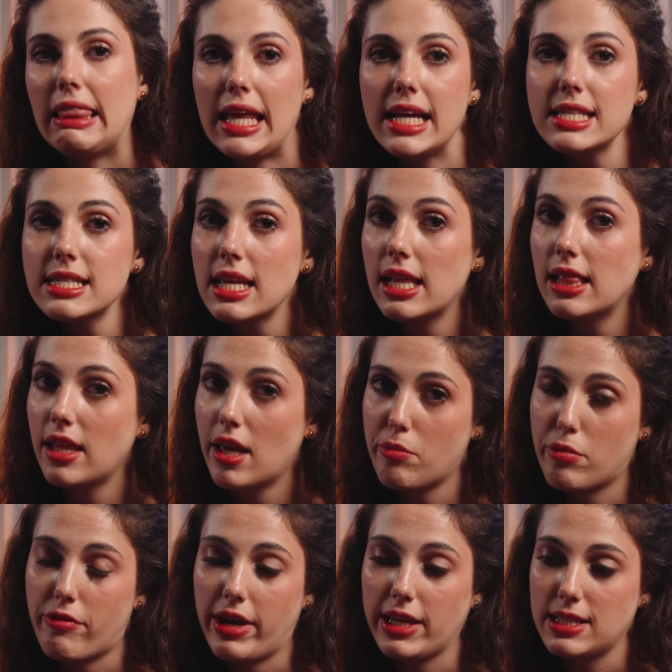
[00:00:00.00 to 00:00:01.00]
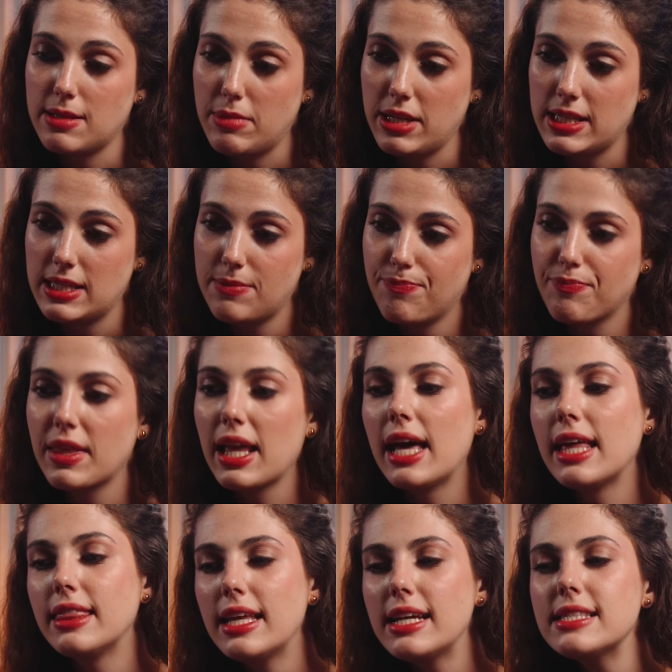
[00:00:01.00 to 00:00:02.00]
Let's elaborate a bit.
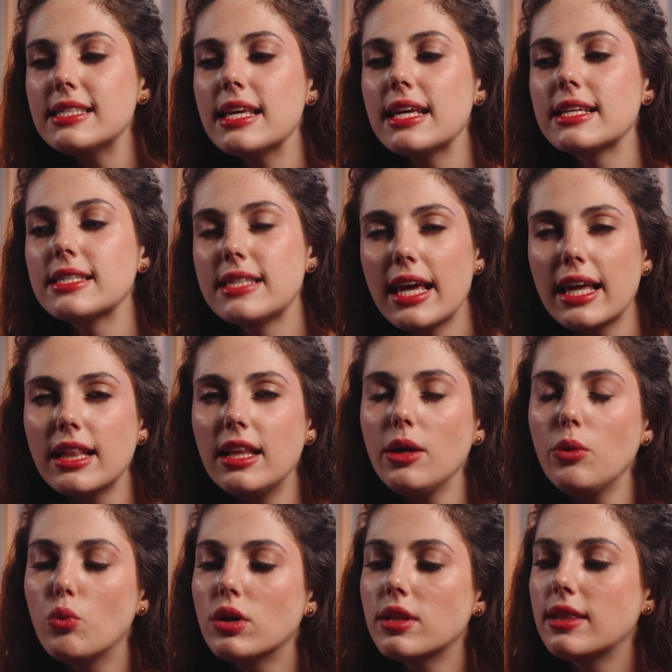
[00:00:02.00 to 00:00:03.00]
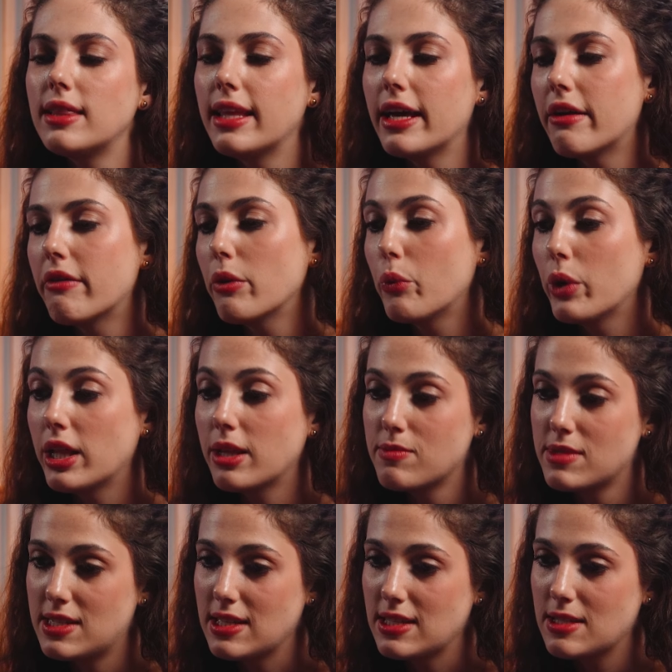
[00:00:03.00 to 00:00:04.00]
That's exactly what Larry
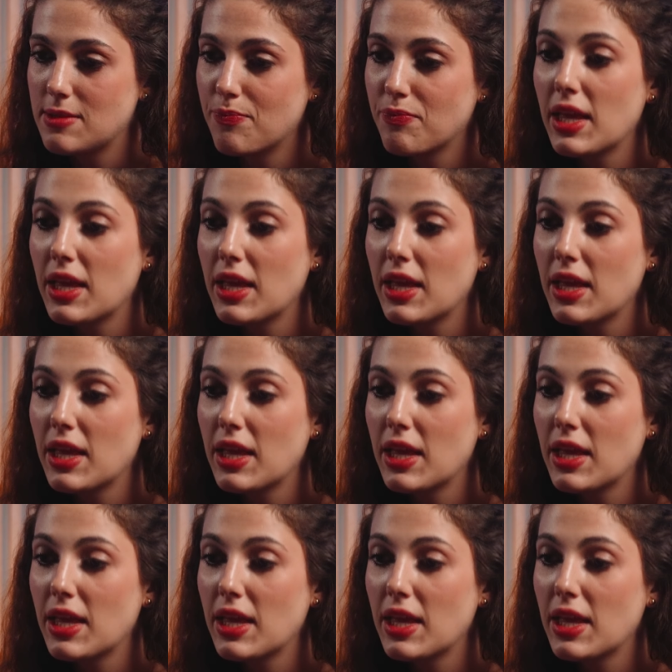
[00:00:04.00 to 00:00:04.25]
Williams did.